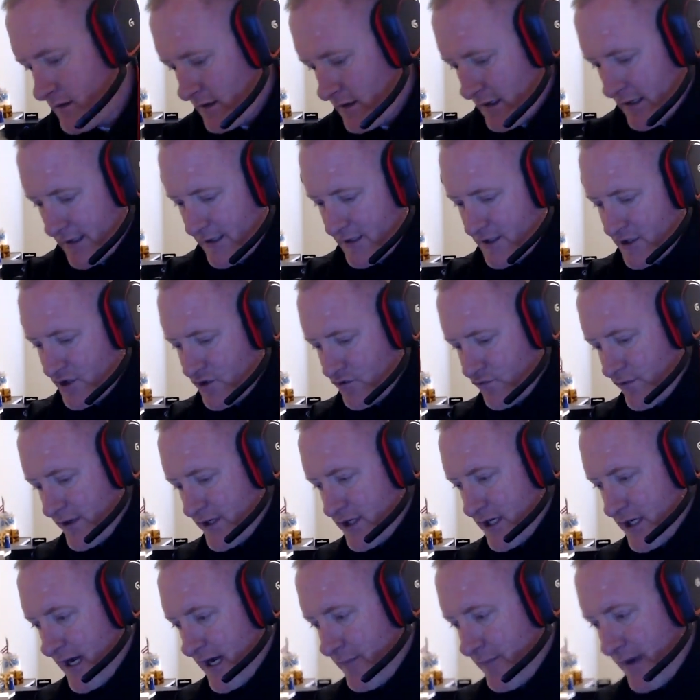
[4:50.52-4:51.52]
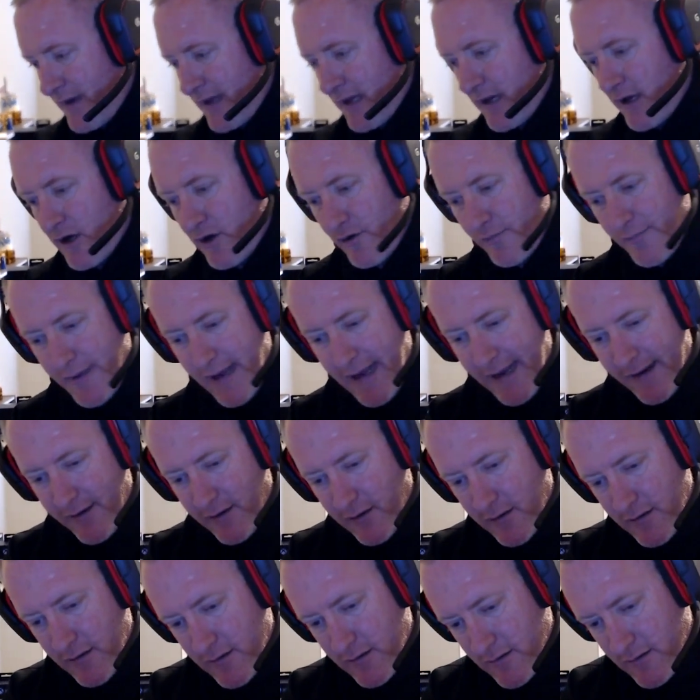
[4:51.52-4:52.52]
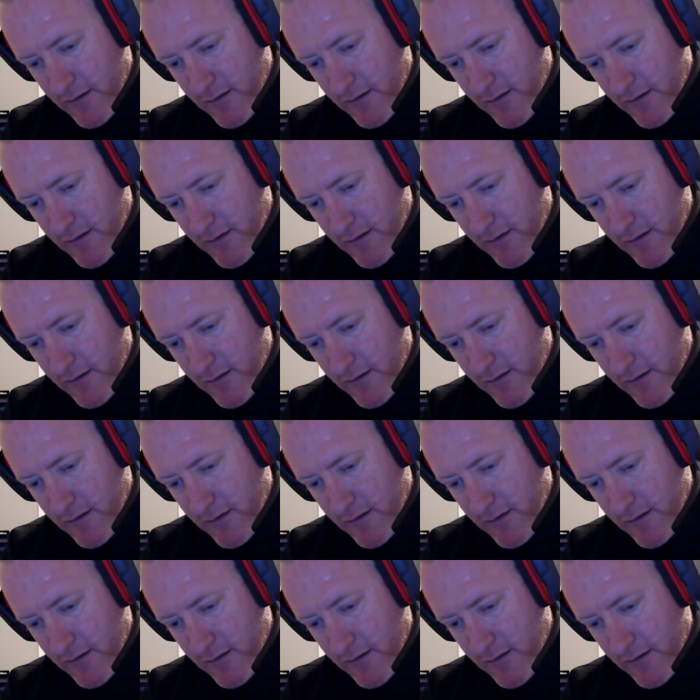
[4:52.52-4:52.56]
and then switch out my long paddle.